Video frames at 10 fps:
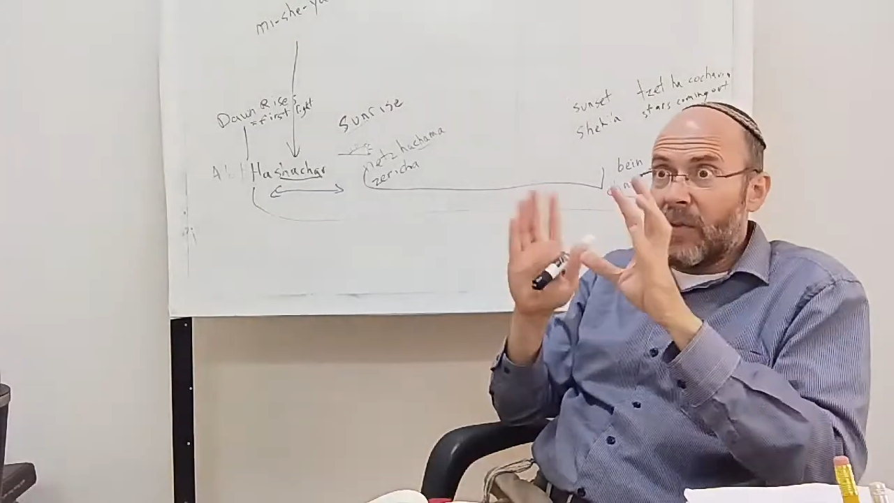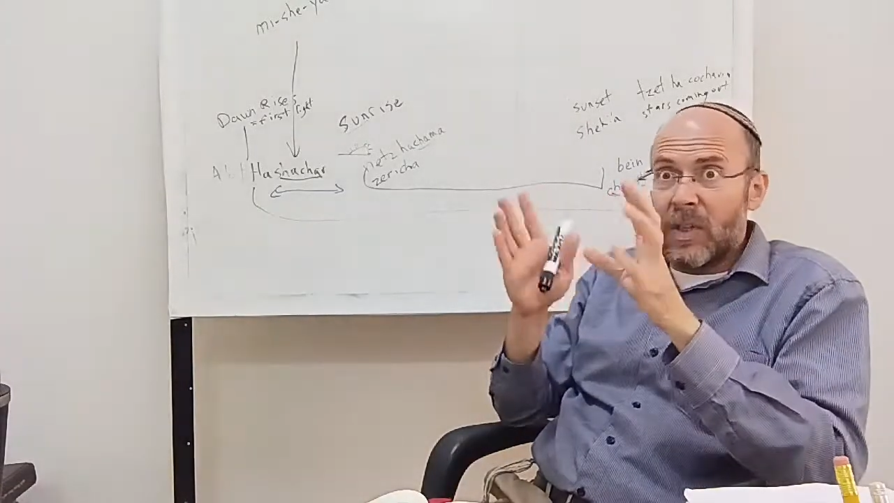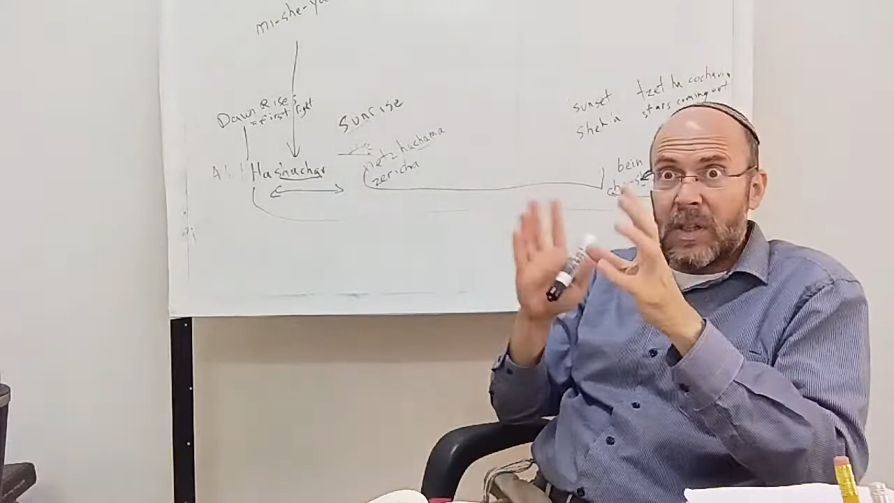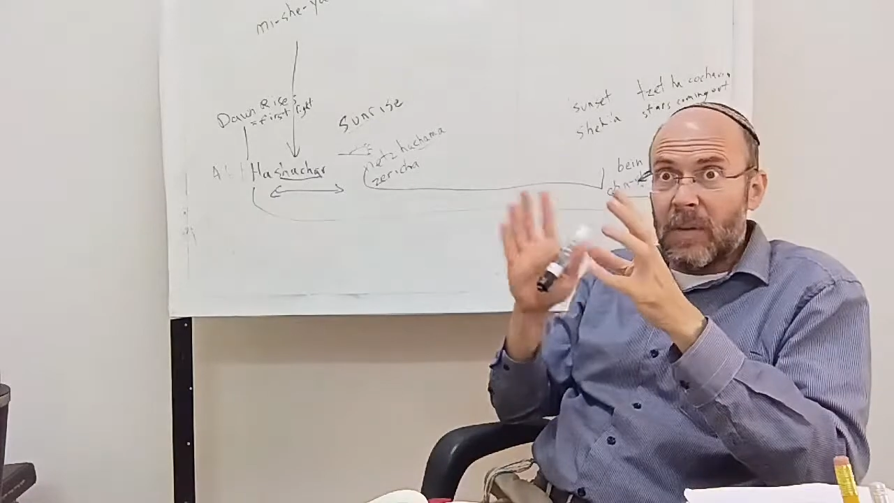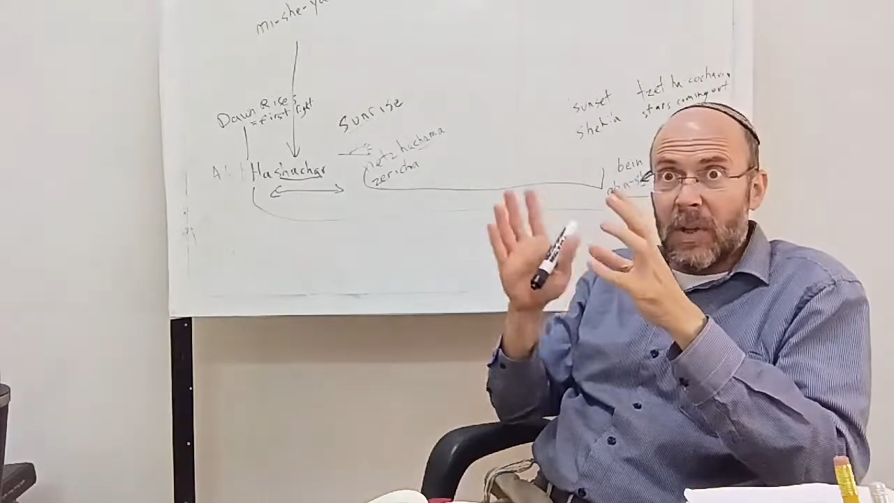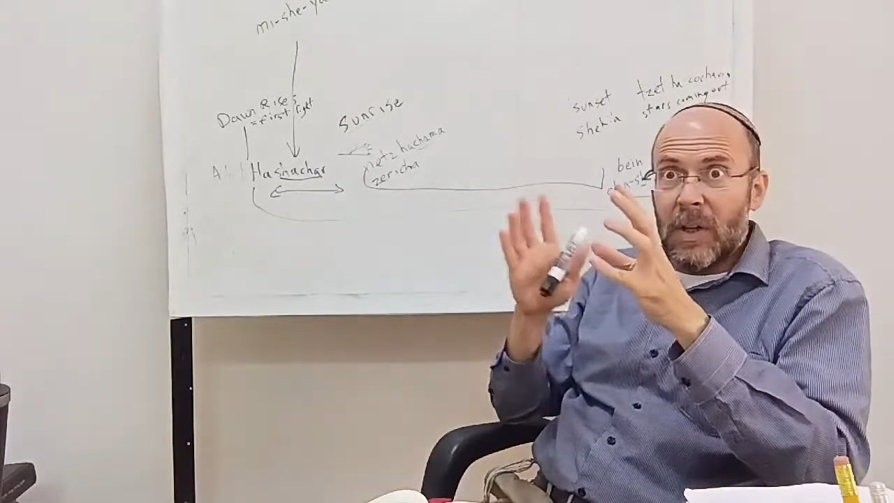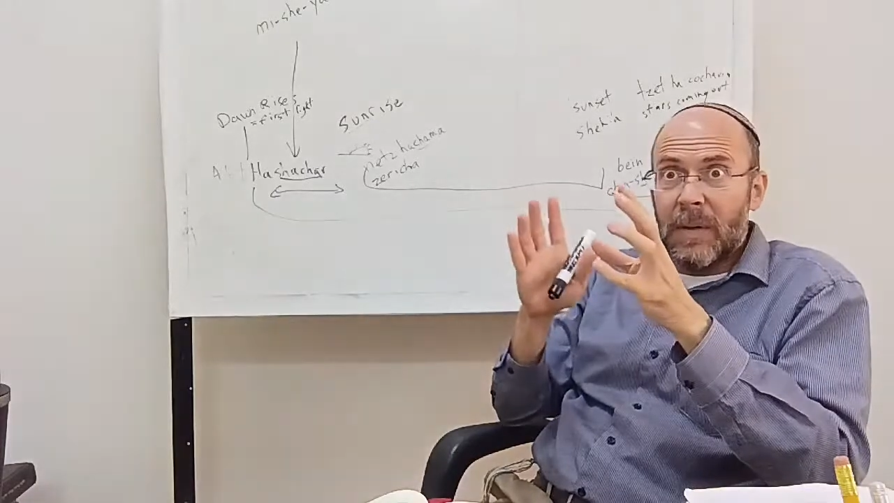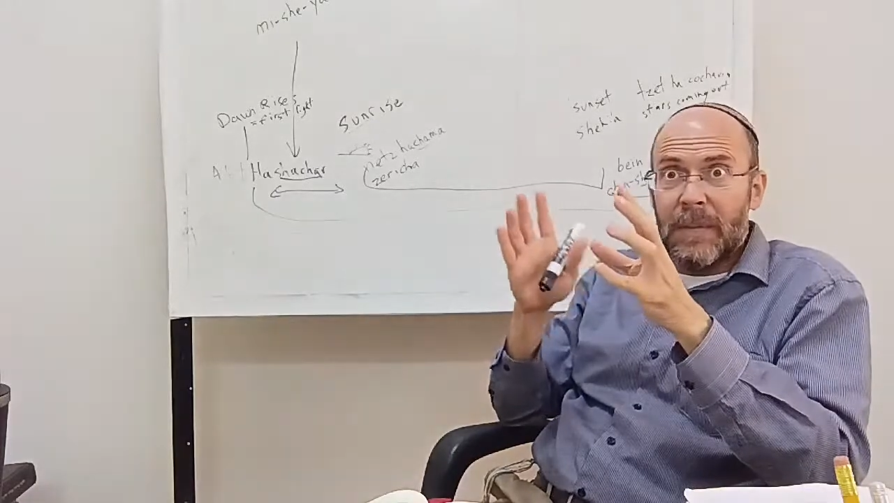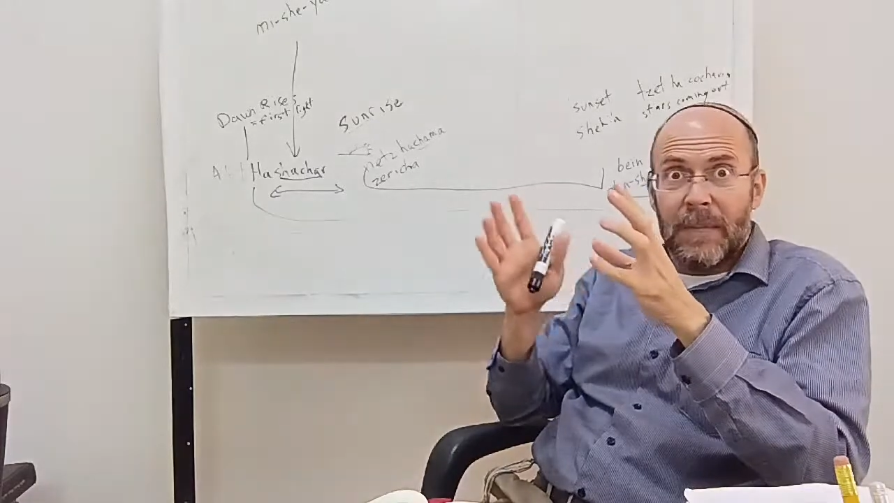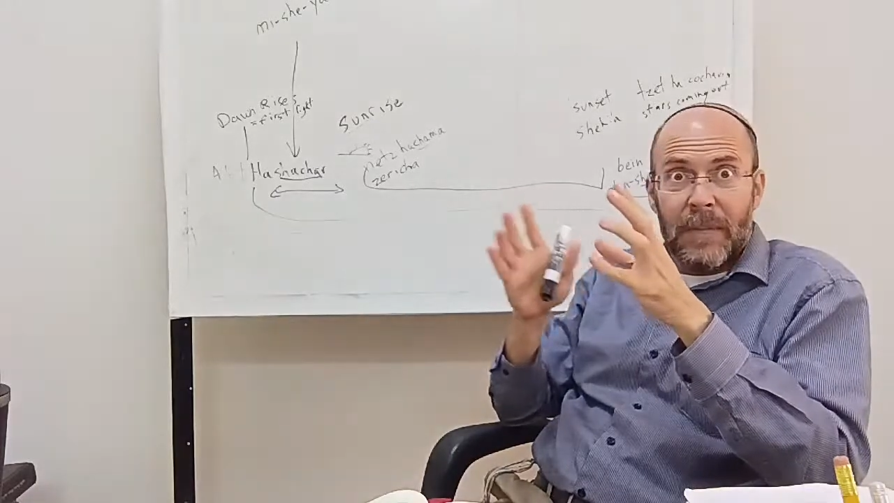very similar
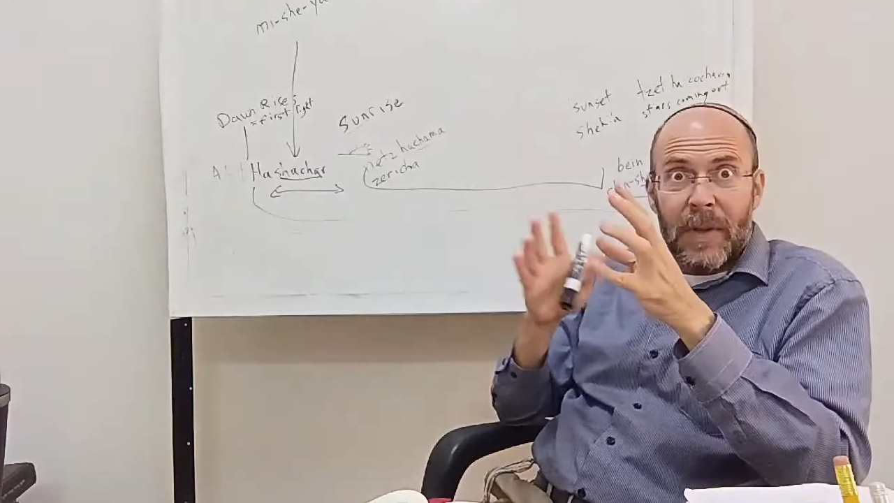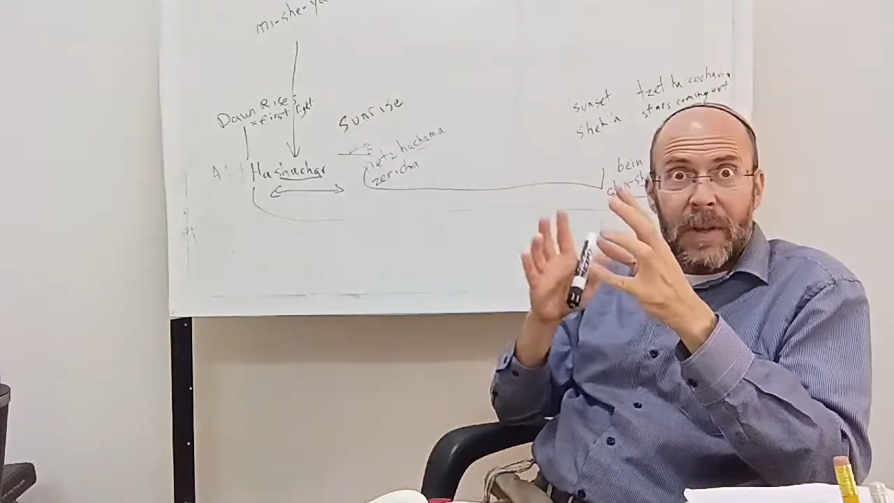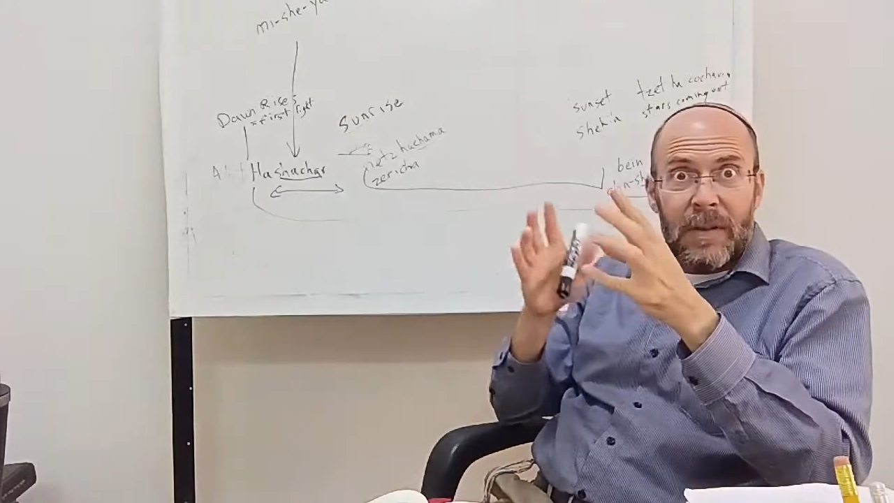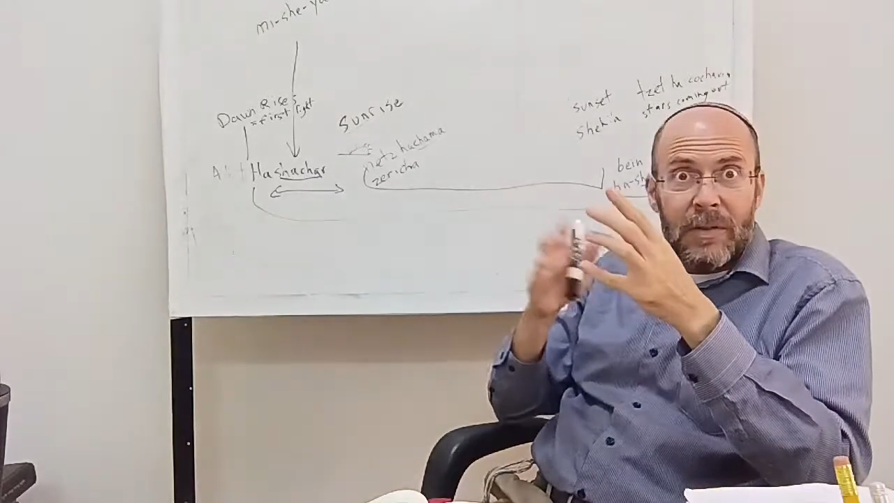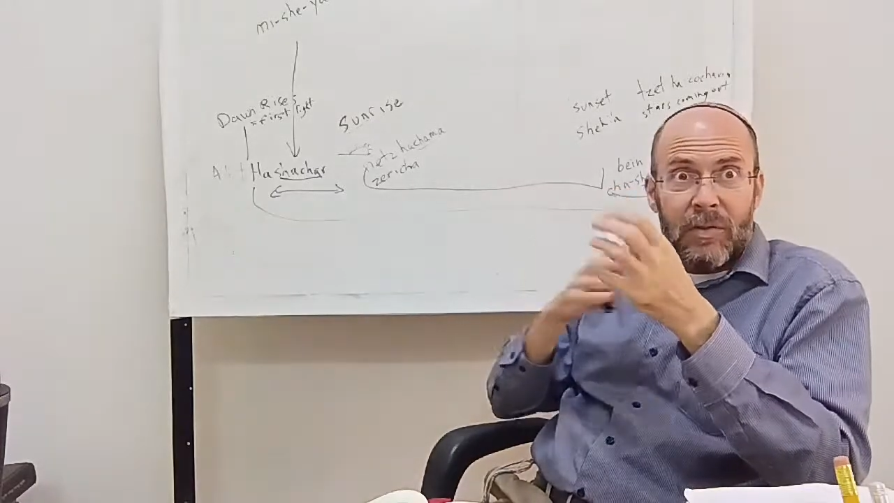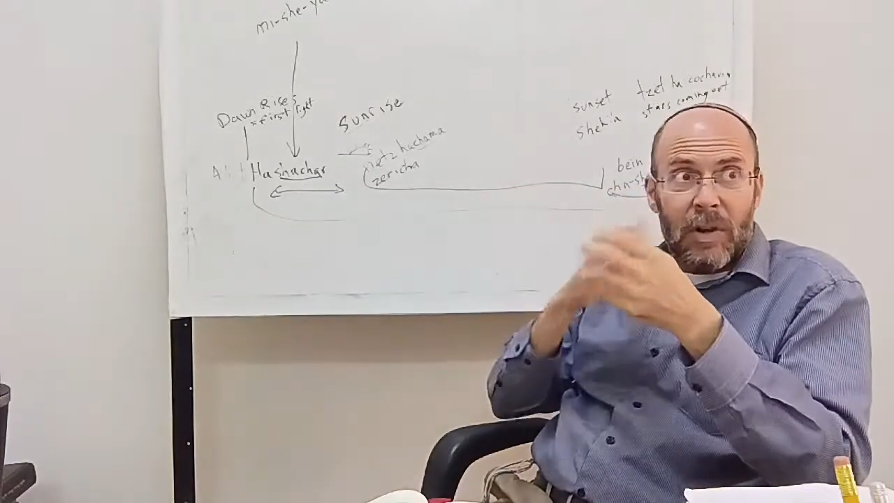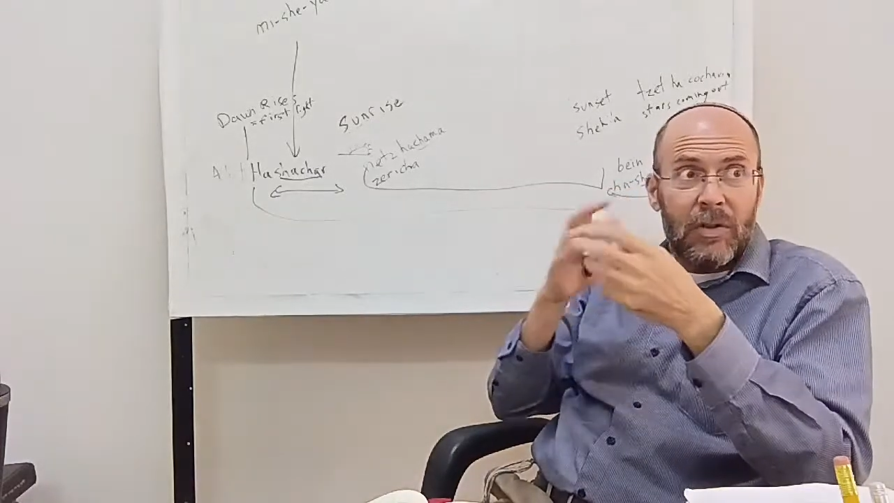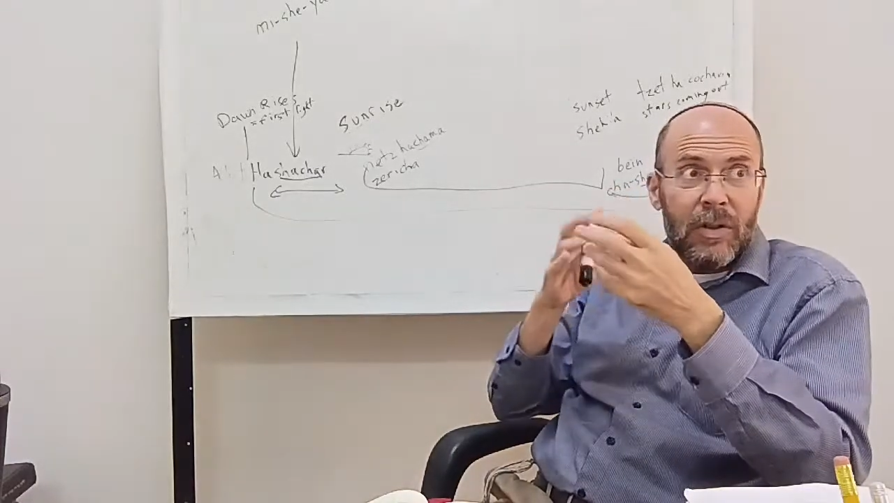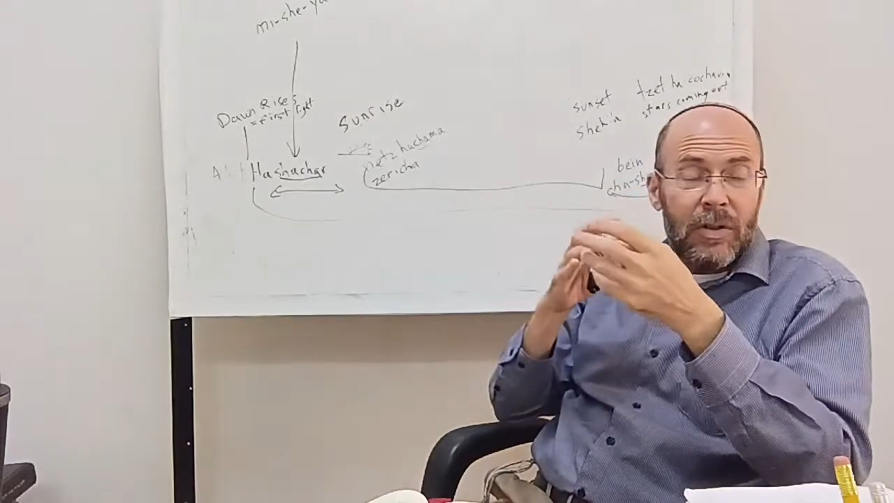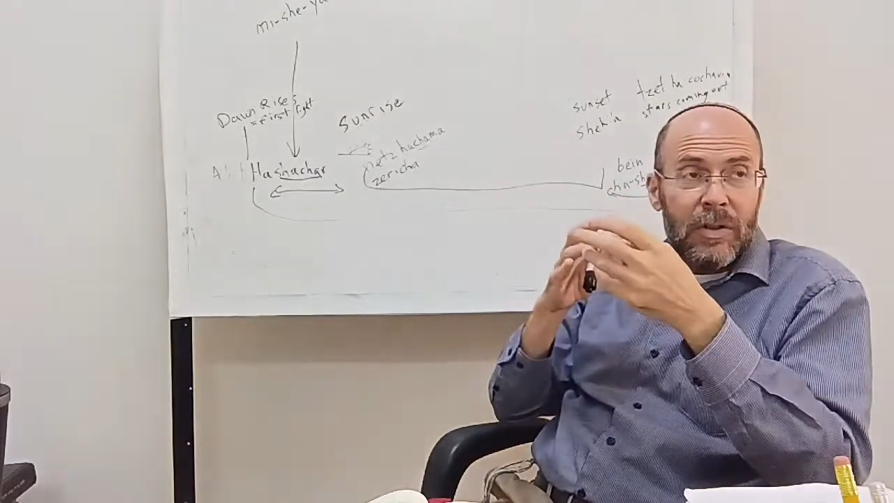
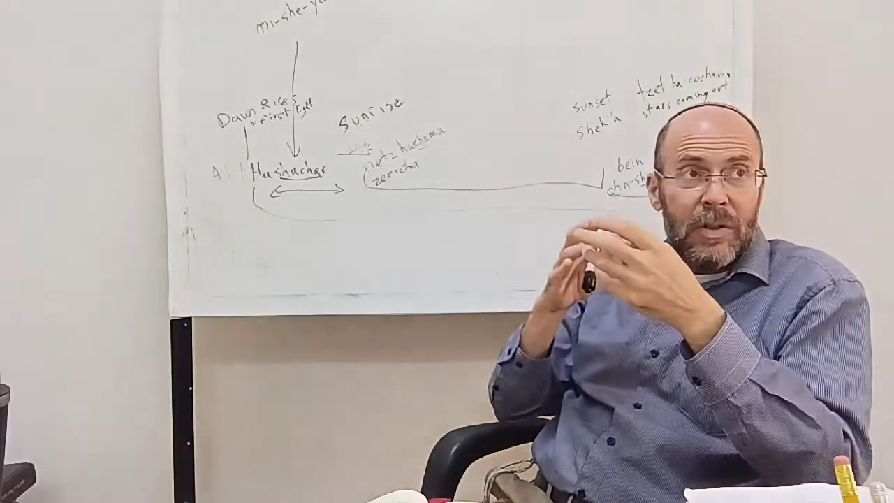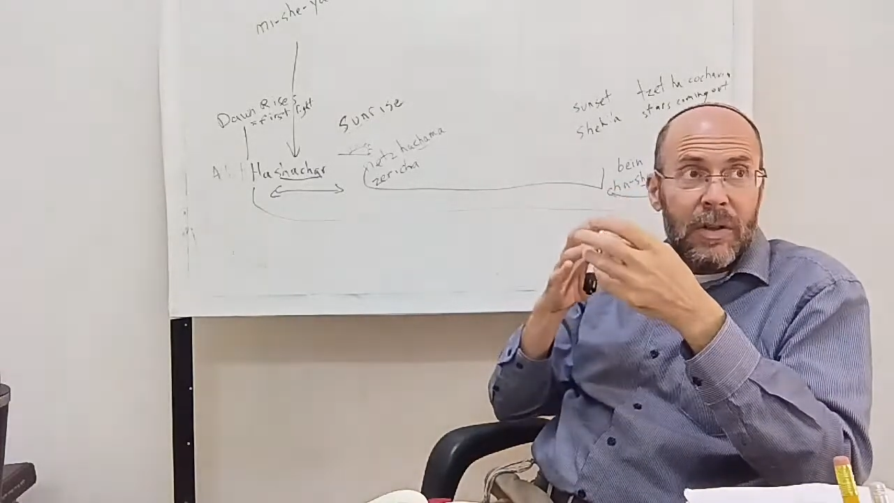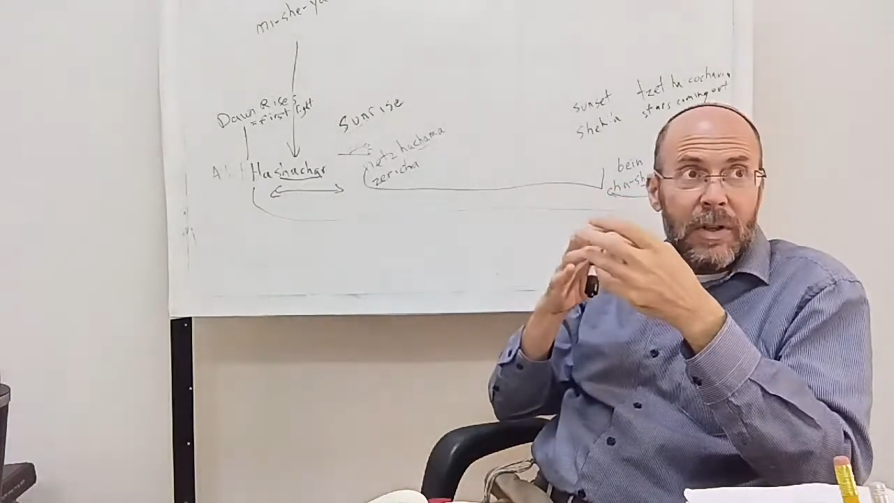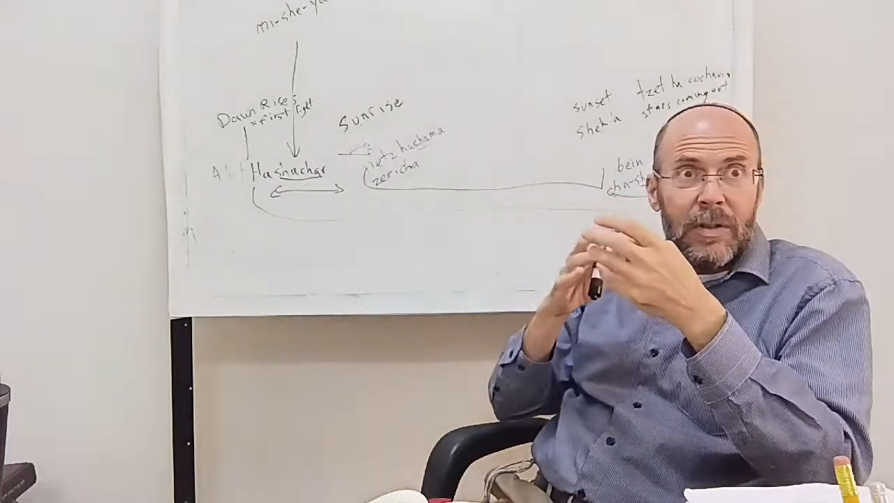structures.